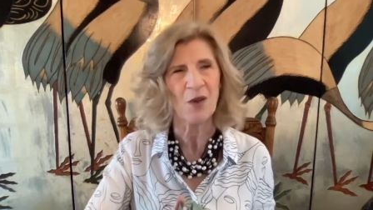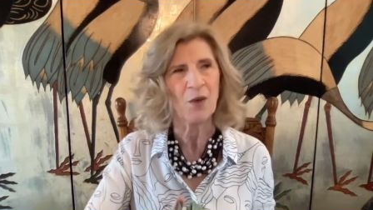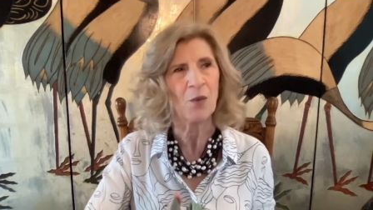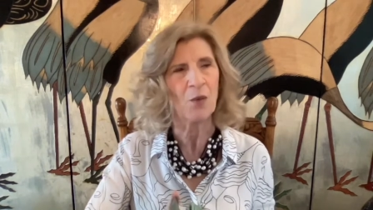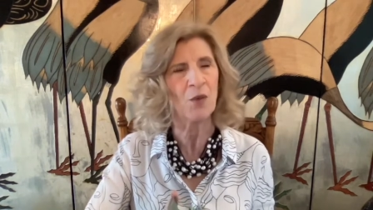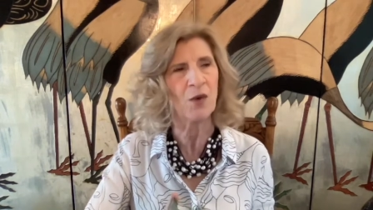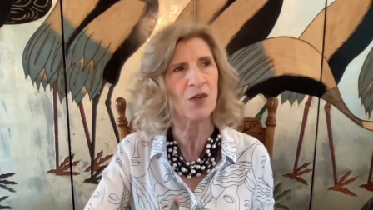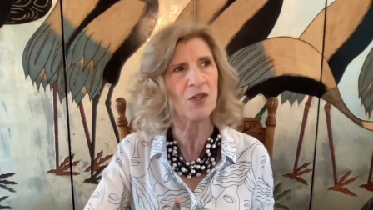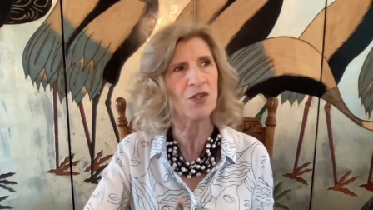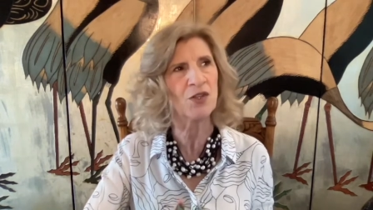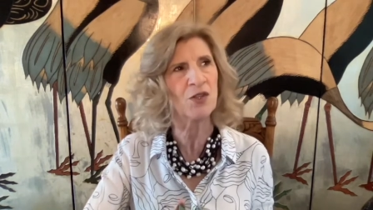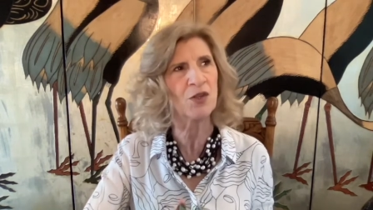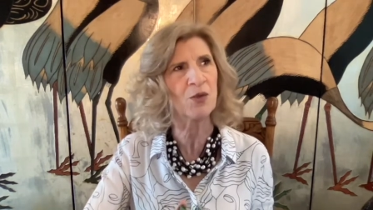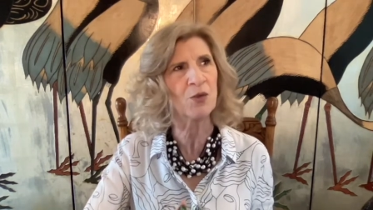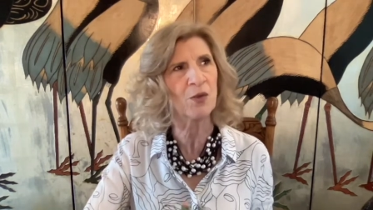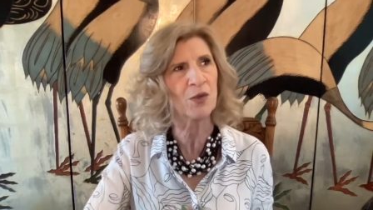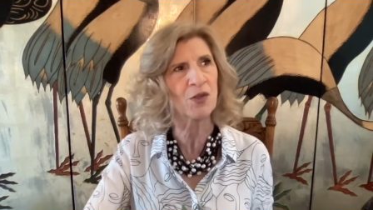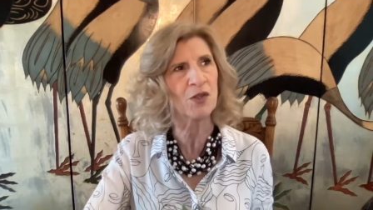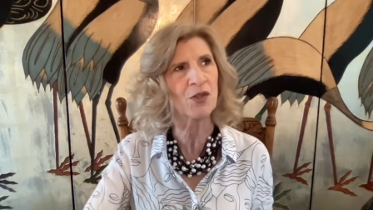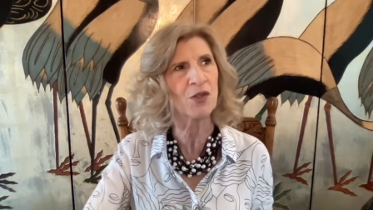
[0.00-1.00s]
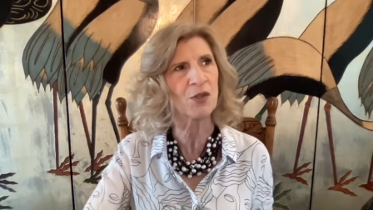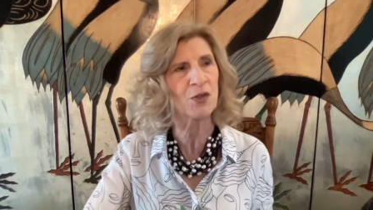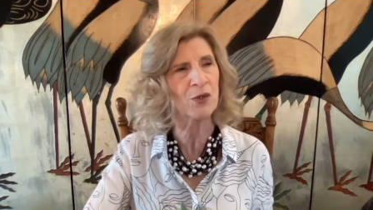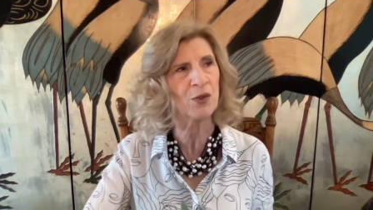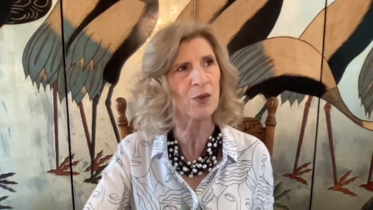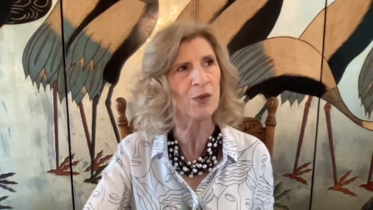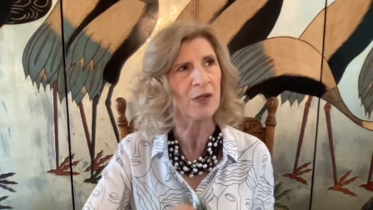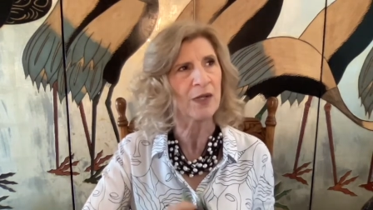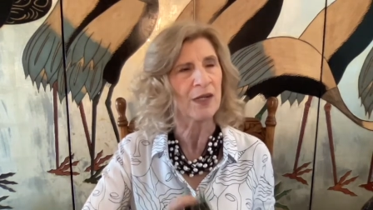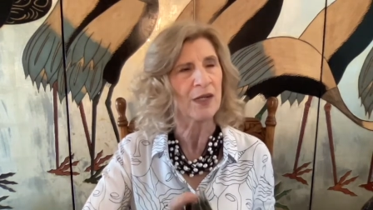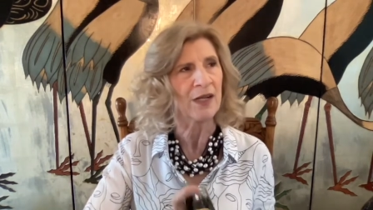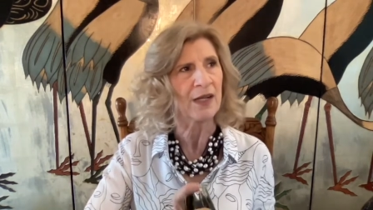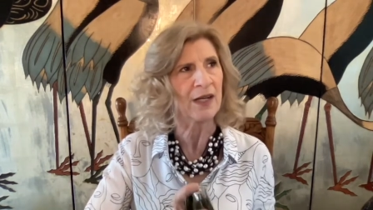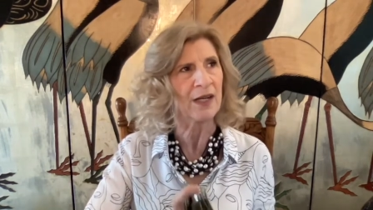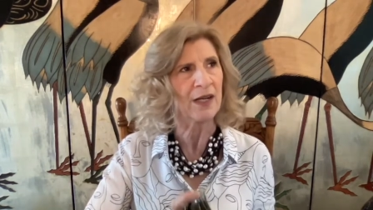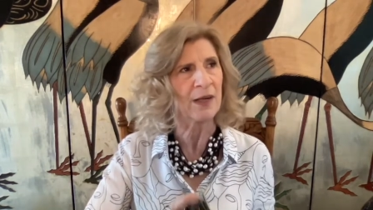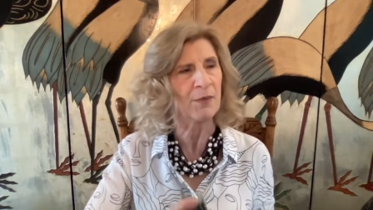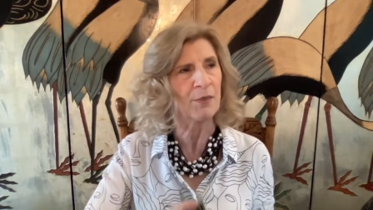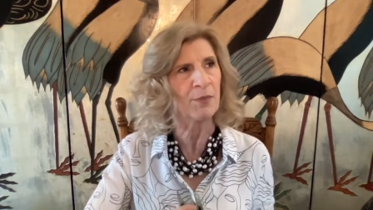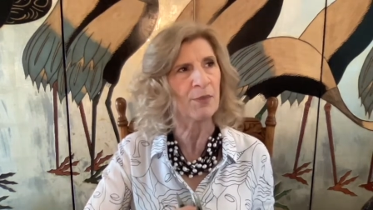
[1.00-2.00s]
What do you want to
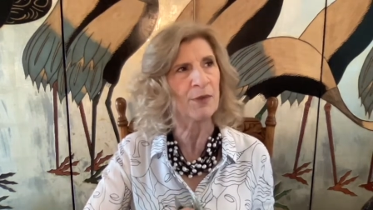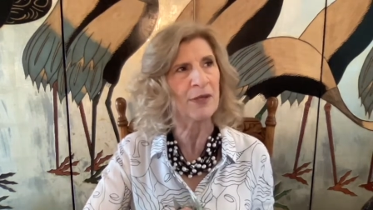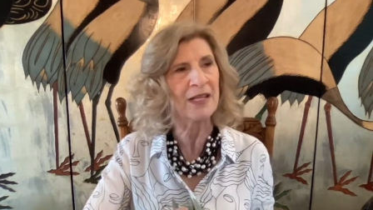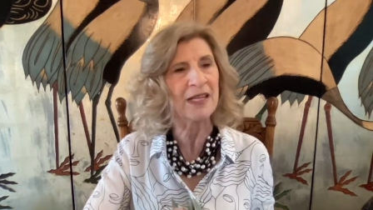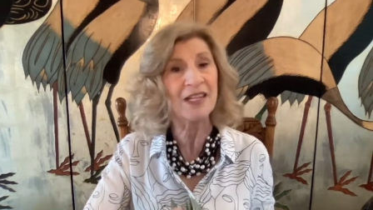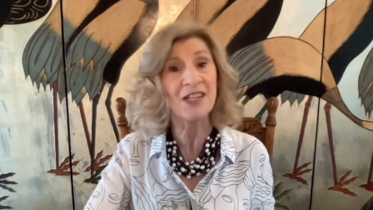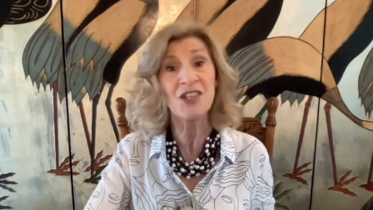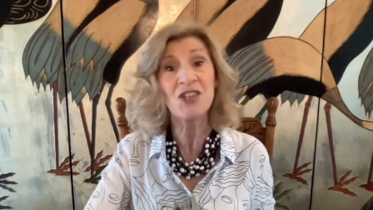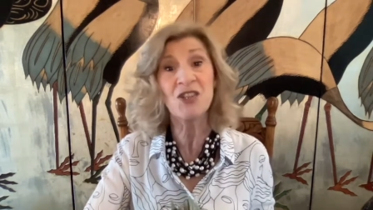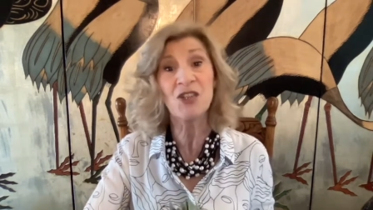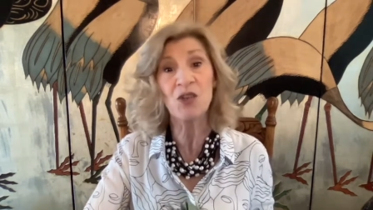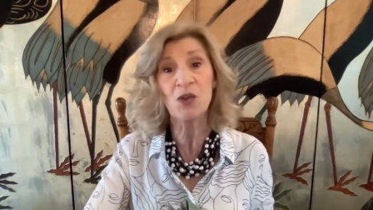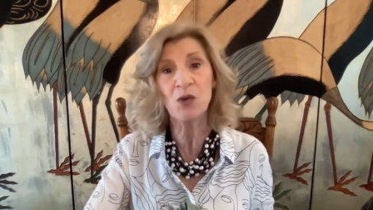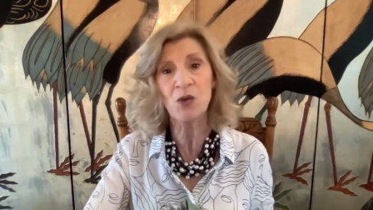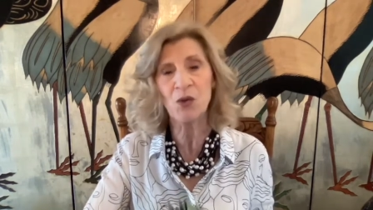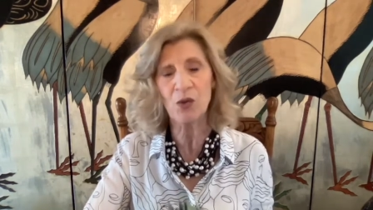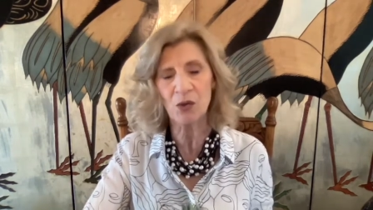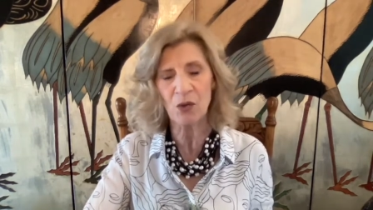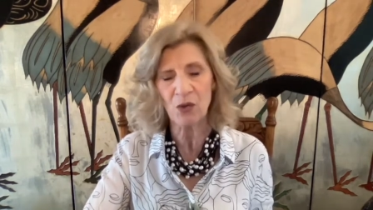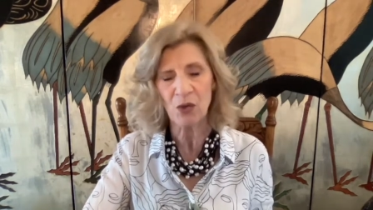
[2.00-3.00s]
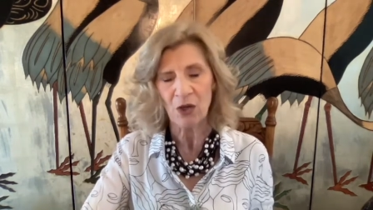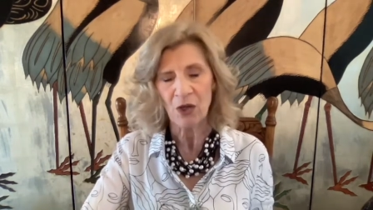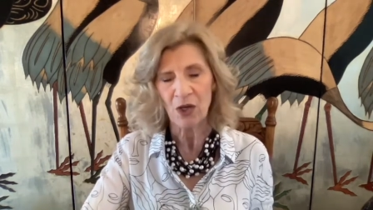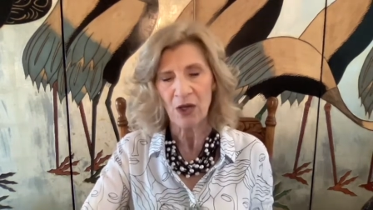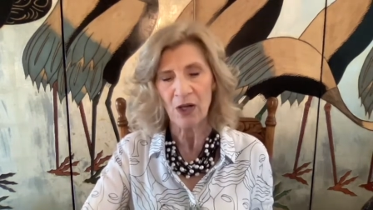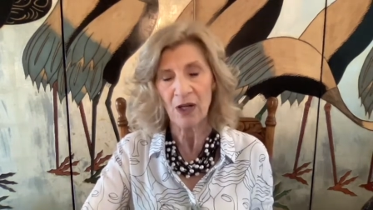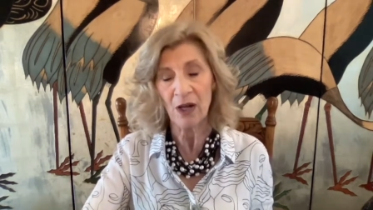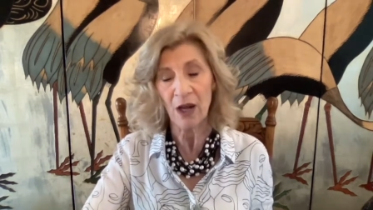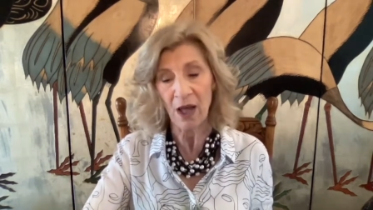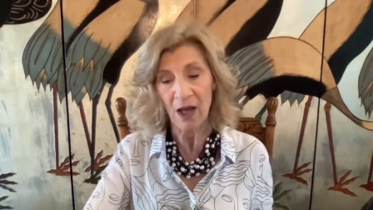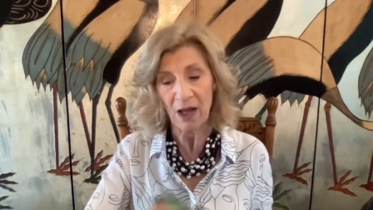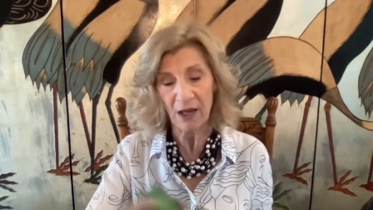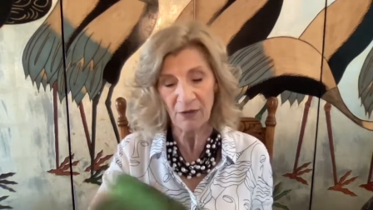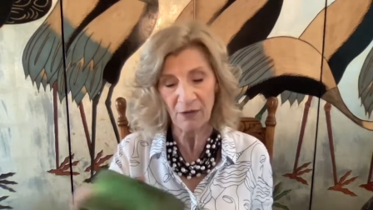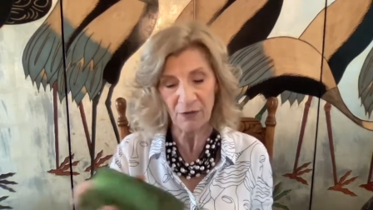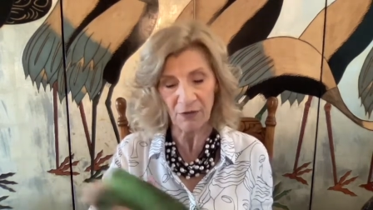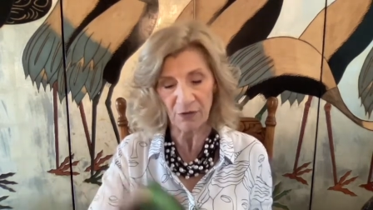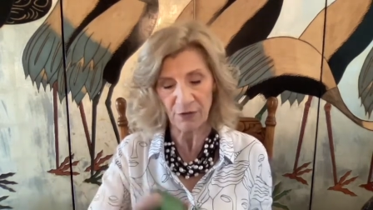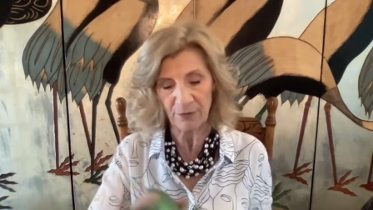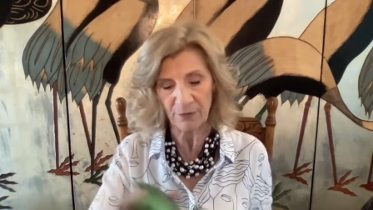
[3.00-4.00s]
bring into your
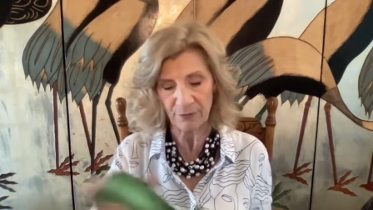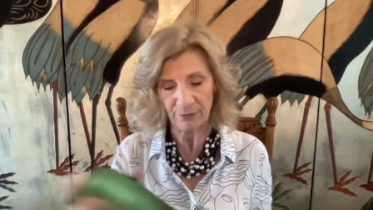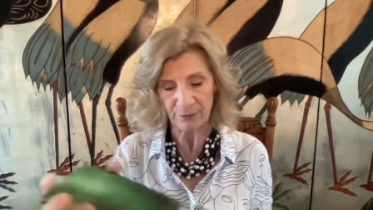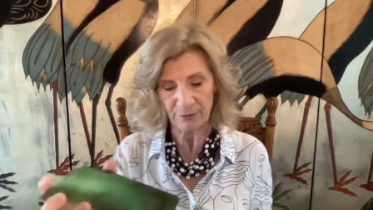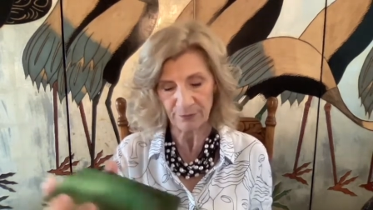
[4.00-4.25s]
life?